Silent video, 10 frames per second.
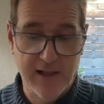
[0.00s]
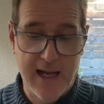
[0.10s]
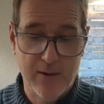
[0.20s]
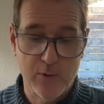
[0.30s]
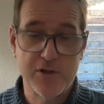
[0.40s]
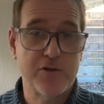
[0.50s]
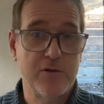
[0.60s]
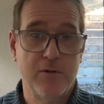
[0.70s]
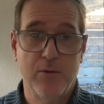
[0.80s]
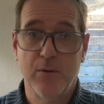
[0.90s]
language
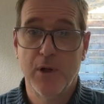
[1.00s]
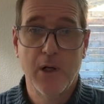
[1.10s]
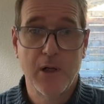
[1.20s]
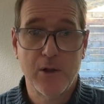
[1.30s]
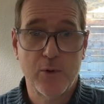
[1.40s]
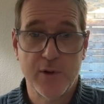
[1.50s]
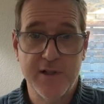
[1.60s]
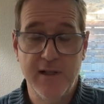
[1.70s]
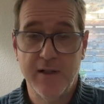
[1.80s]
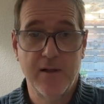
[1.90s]
to
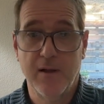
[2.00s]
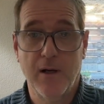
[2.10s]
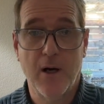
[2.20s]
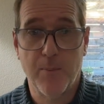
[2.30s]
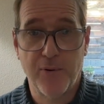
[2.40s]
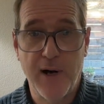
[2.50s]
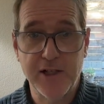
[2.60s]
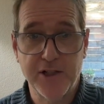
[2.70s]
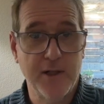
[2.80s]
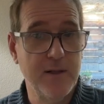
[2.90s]
critique
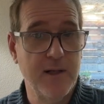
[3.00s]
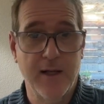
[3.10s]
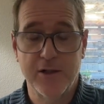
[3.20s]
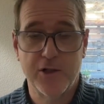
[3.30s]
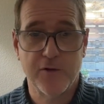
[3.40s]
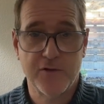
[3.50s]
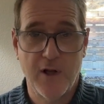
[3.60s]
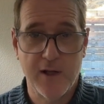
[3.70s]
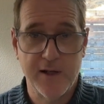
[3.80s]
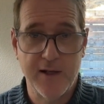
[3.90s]
oppression and show
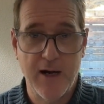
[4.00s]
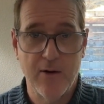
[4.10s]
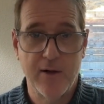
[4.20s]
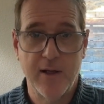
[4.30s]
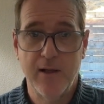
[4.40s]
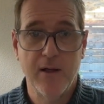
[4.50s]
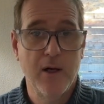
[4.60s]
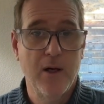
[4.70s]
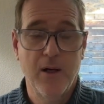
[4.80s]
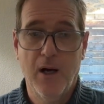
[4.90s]
solidarity
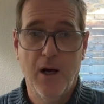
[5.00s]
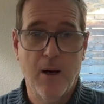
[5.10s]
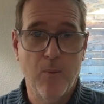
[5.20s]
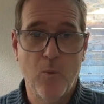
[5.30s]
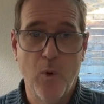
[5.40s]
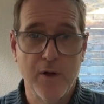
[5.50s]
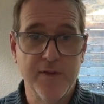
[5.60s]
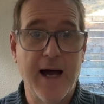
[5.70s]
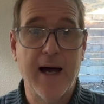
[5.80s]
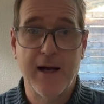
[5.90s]
while
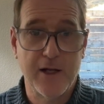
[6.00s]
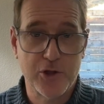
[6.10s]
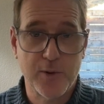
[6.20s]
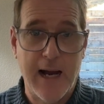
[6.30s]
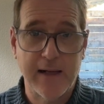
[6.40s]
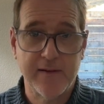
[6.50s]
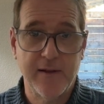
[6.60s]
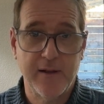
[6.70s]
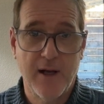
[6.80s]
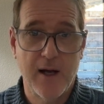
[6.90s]
not
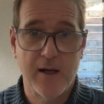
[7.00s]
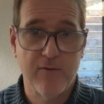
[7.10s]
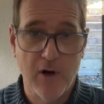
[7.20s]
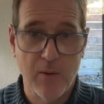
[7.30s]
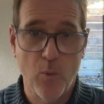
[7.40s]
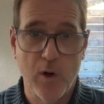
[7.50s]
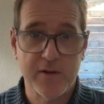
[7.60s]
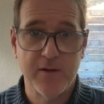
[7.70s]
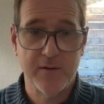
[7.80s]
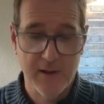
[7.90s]
attracting kind of
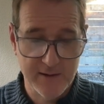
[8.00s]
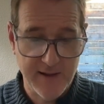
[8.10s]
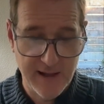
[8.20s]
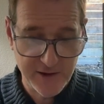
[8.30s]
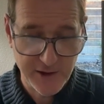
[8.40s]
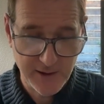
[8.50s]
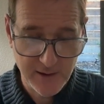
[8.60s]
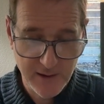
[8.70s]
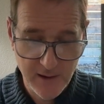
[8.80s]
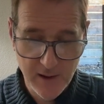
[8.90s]
unwanted
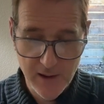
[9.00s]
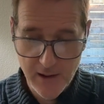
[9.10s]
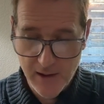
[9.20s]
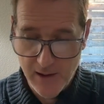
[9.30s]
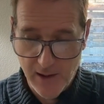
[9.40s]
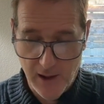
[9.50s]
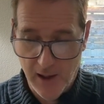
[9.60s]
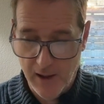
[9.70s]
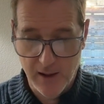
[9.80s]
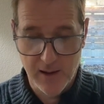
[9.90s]
attention.
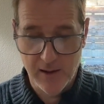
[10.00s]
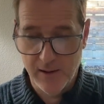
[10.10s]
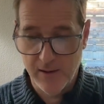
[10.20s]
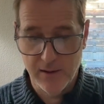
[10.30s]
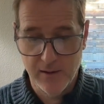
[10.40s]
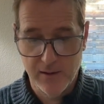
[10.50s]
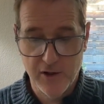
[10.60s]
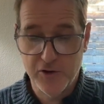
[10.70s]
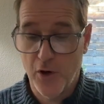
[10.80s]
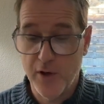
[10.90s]

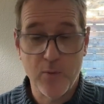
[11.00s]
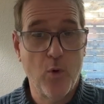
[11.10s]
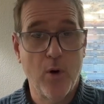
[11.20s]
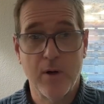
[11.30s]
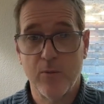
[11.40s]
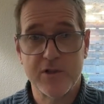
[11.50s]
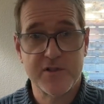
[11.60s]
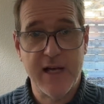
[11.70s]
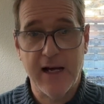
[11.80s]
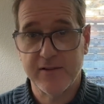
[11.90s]
The Dirty War, in which
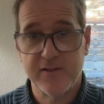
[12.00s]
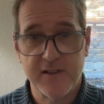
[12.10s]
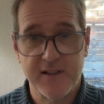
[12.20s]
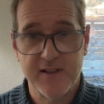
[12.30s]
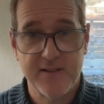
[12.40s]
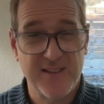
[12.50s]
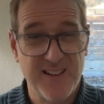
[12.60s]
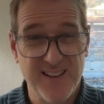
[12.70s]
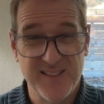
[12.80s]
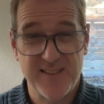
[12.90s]
thousands of
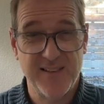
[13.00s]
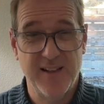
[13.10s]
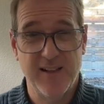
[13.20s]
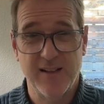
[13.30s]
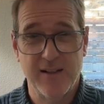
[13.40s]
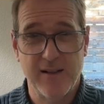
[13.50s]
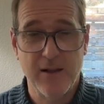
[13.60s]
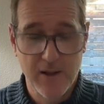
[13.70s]
dissidents in